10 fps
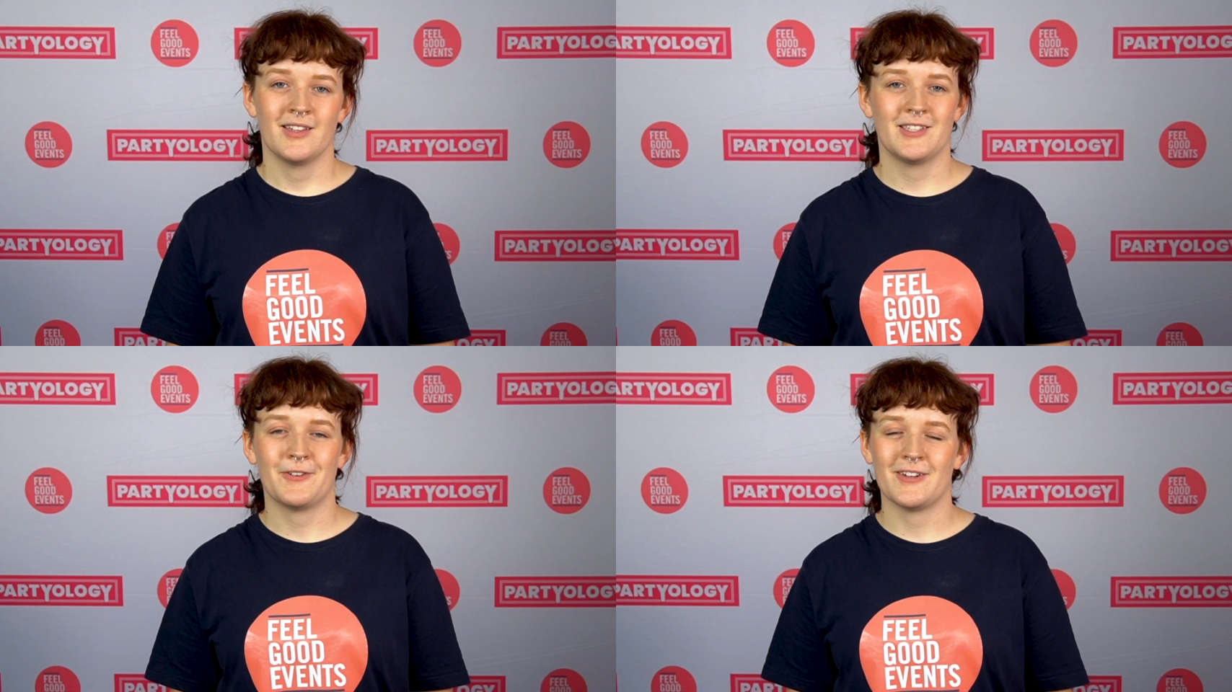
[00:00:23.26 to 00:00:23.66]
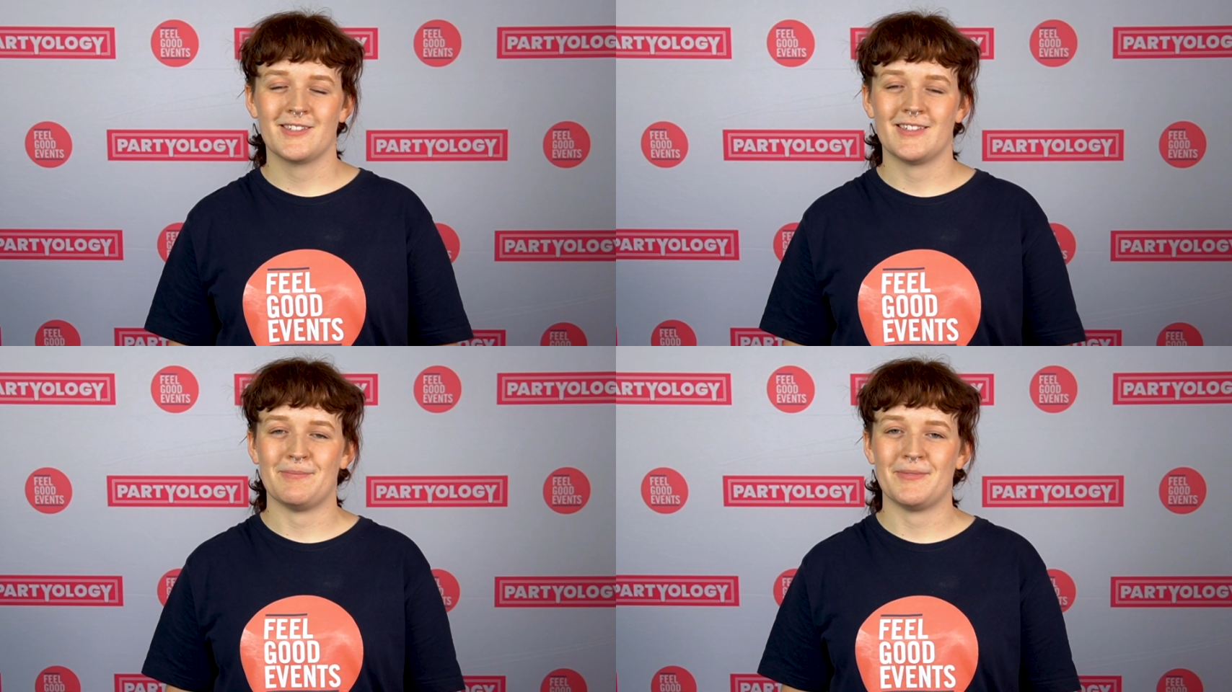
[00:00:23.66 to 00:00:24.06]
This
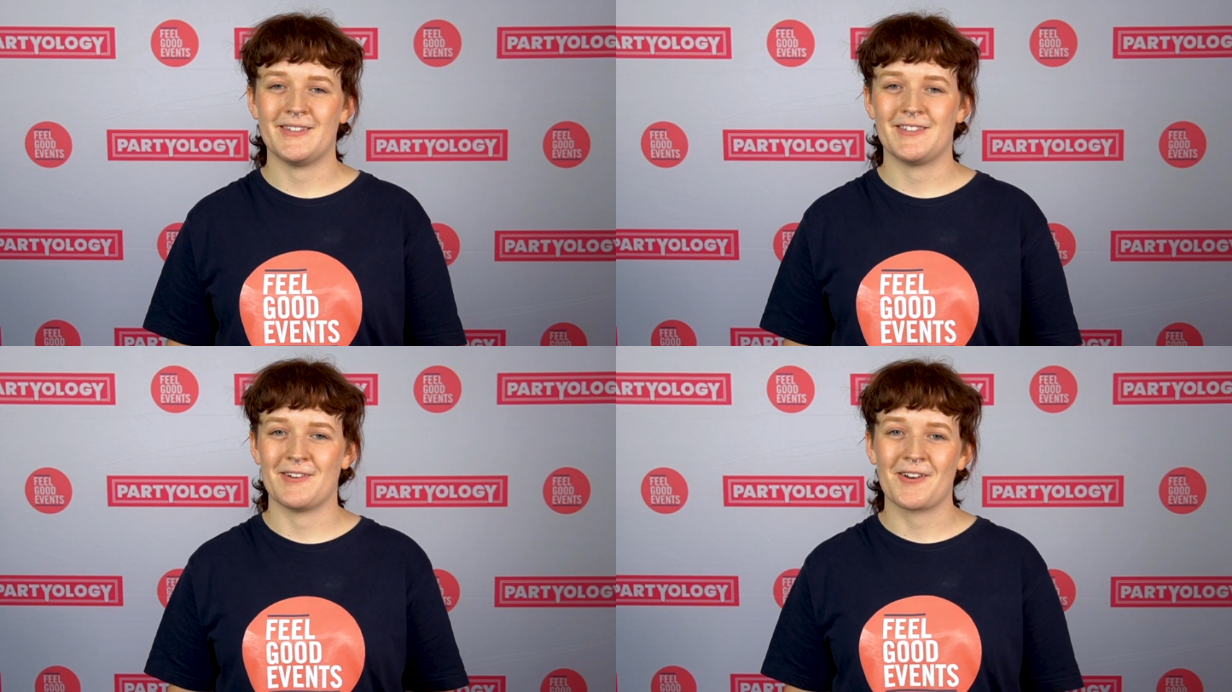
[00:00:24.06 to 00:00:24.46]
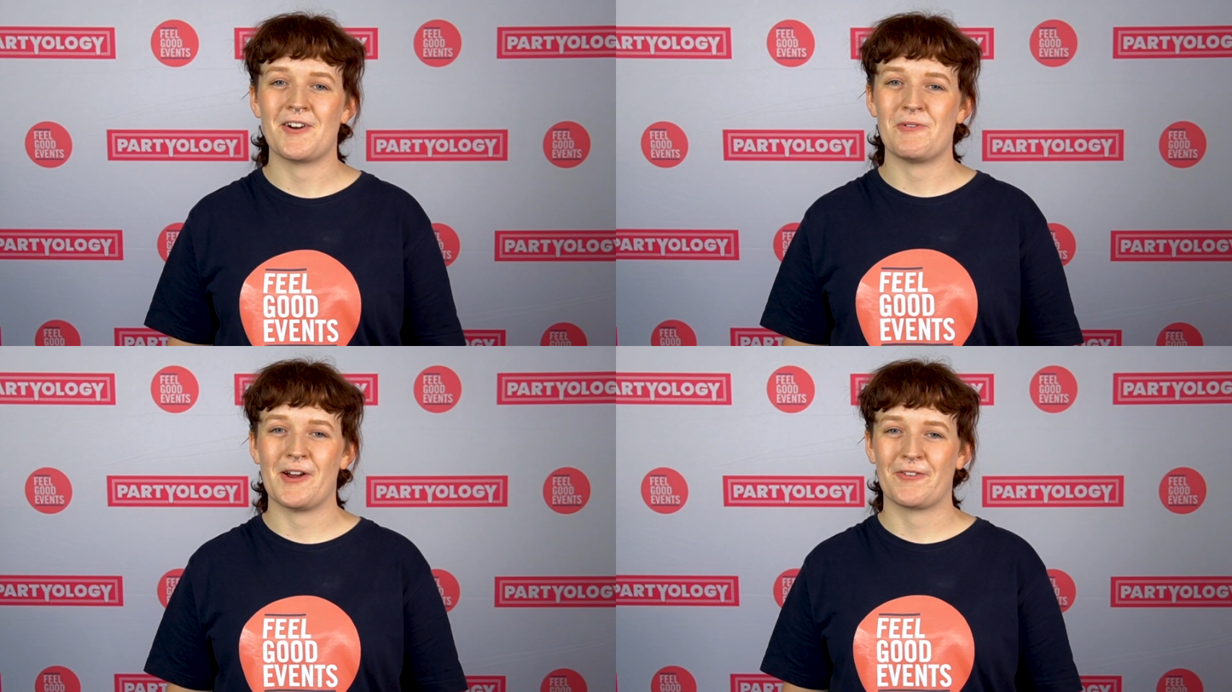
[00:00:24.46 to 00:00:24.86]
first tip is not going
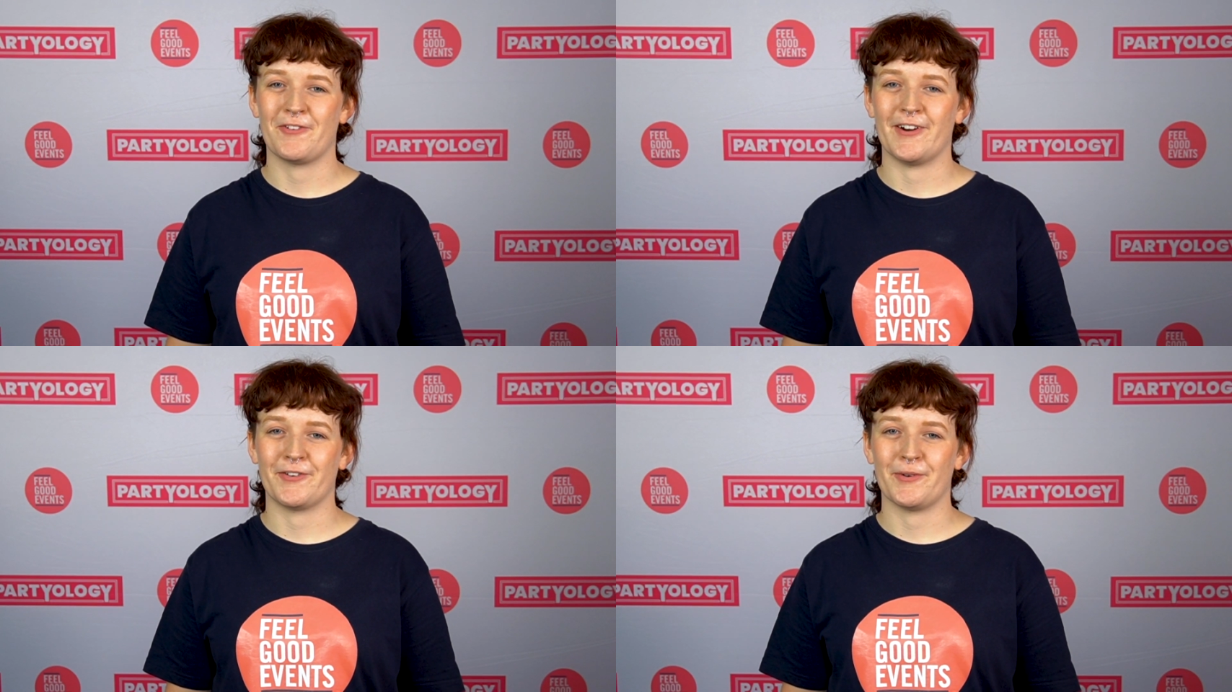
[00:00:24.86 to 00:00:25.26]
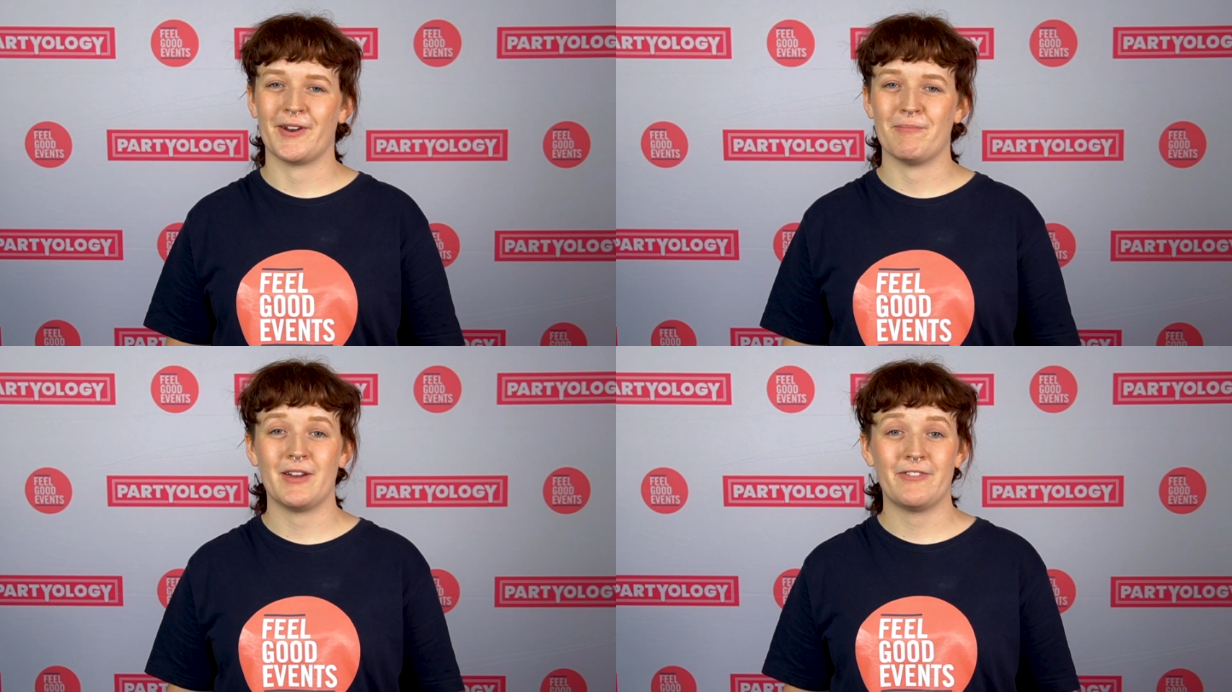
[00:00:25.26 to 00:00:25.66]
to work for
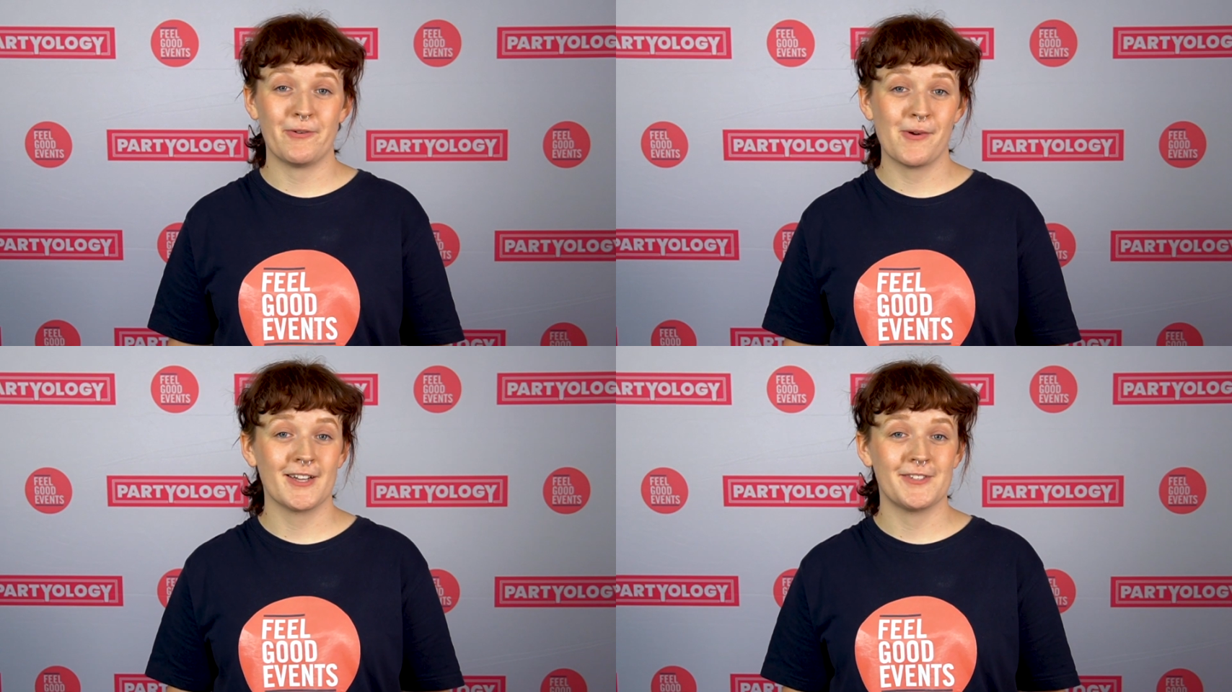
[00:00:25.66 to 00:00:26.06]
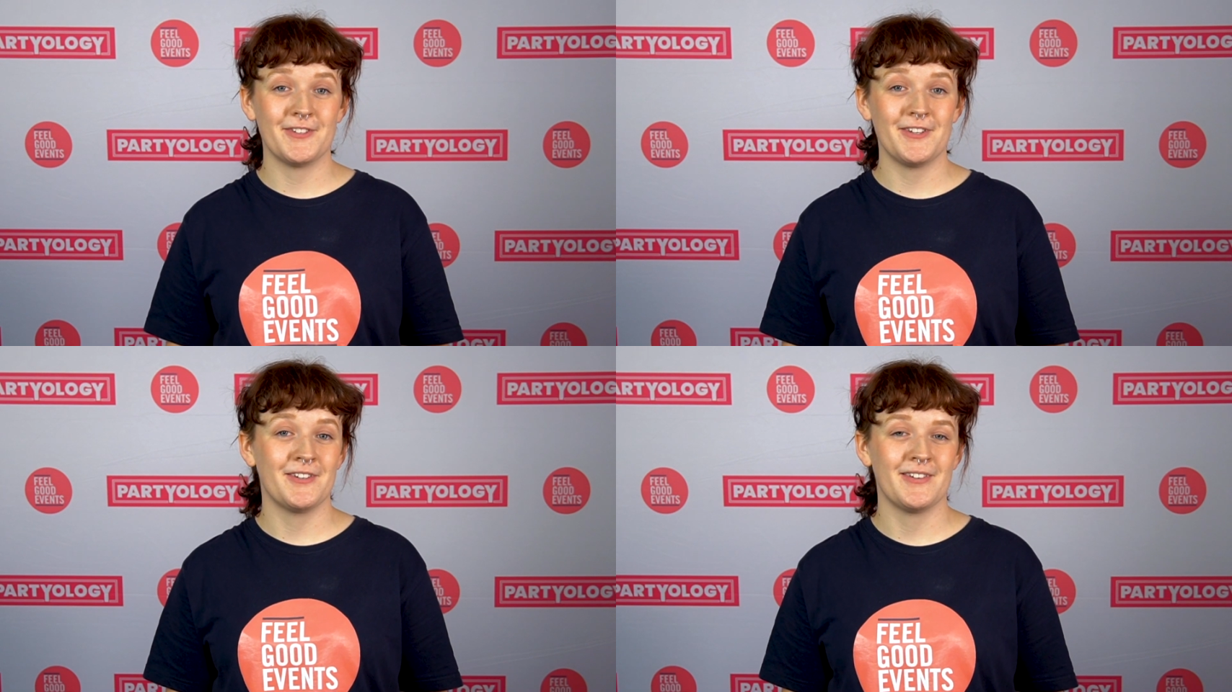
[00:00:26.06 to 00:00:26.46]
everyone, but if it works for
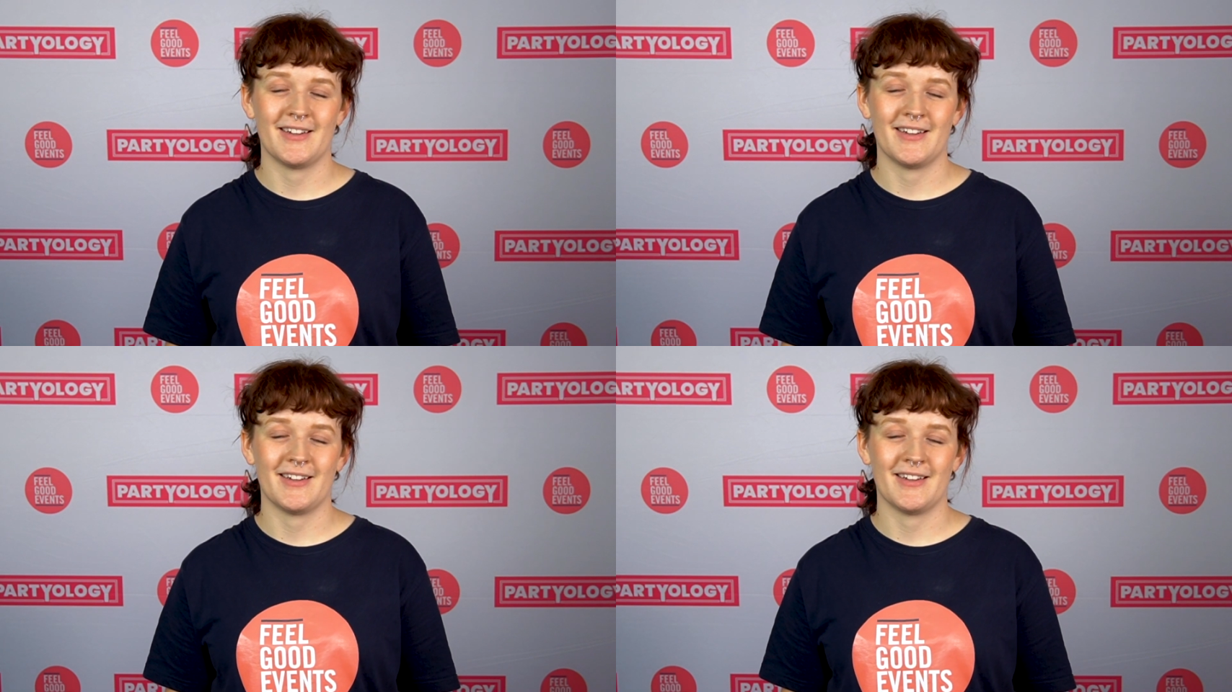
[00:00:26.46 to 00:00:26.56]
you,